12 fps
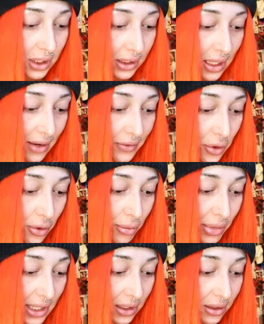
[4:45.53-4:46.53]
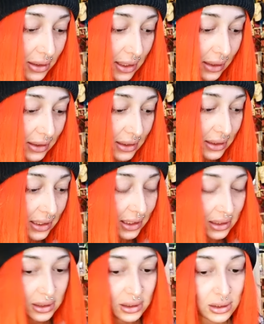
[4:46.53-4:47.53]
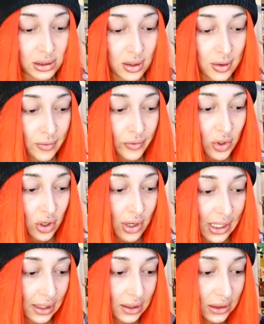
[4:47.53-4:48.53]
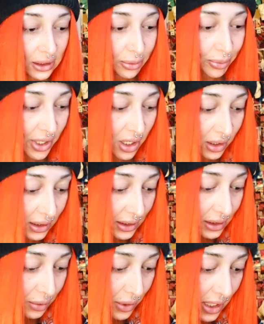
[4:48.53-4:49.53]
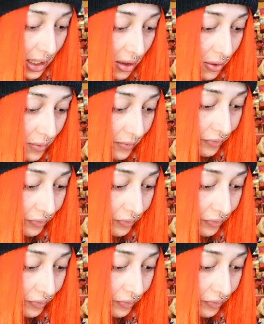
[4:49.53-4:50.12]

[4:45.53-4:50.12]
they have their own brand contact lens cases. All right, let's put on this one now.